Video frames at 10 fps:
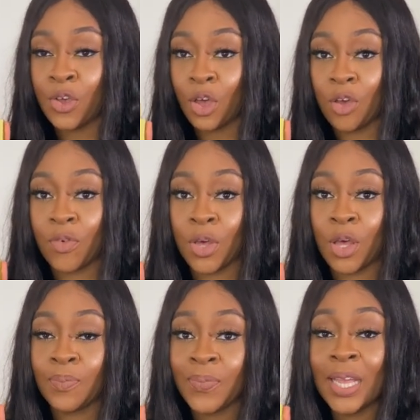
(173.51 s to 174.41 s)

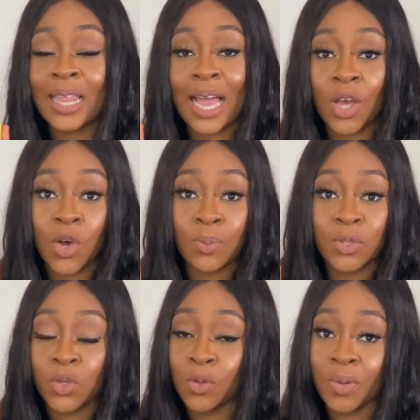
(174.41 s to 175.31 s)
over
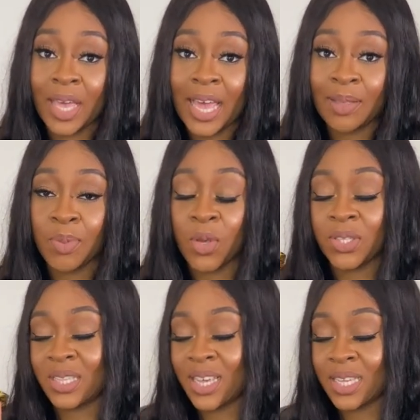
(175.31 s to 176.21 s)
Lancome's Eau Bouquet
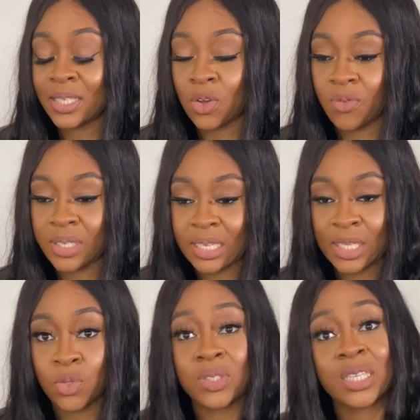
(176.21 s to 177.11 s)
because this obviously
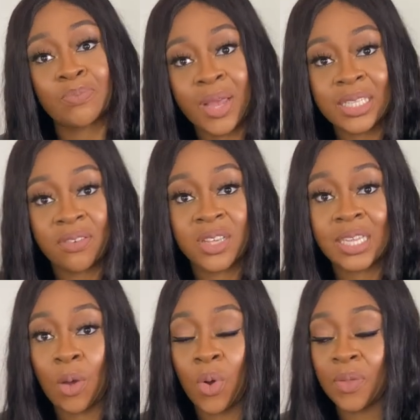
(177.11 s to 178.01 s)
is not as expensive as
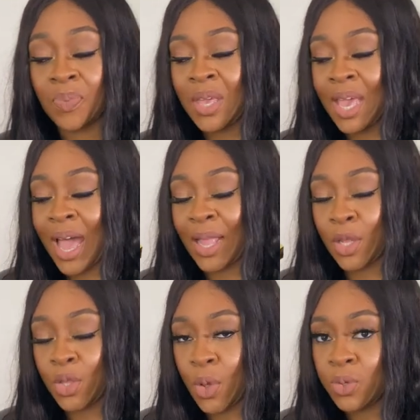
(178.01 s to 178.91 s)
that one and
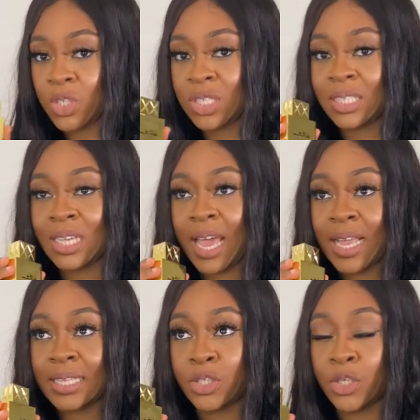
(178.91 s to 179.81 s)
the notes just
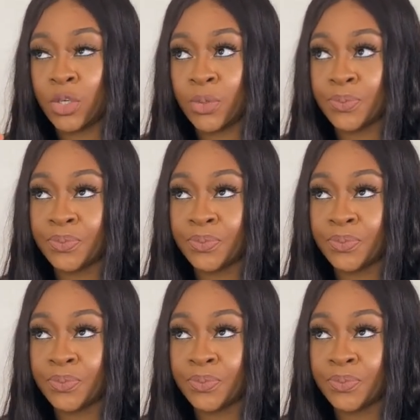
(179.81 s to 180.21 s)
tend to,